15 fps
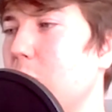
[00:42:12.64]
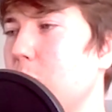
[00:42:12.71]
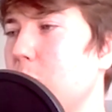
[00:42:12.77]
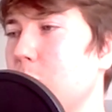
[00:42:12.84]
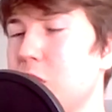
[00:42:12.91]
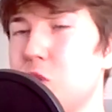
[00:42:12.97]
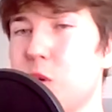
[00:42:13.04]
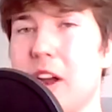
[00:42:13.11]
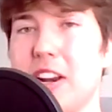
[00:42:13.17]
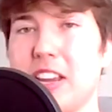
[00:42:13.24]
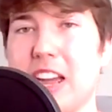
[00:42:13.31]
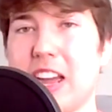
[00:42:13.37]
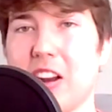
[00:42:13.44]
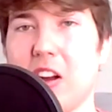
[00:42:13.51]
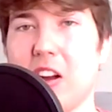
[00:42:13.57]
we're trying to
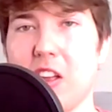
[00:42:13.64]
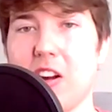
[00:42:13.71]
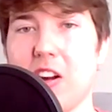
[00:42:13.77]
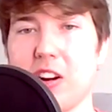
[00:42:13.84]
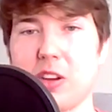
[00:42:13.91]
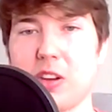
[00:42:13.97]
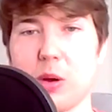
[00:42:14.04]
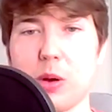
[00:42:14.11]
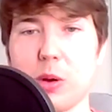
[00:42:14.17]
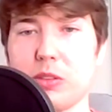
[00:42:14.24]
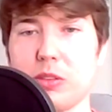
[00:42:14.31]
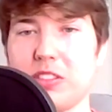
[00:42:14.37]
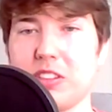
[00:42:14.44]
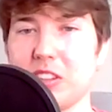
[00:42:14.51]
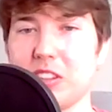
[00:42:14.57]
get all our
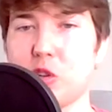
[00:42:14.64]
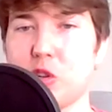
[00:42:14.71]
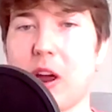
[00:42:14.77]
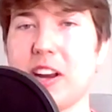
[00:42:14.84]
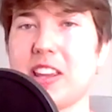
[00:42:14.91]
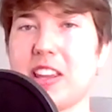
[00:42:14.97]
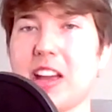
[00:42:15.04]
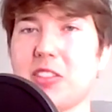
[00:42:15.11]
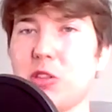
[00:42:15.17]
co-hosts to try and guess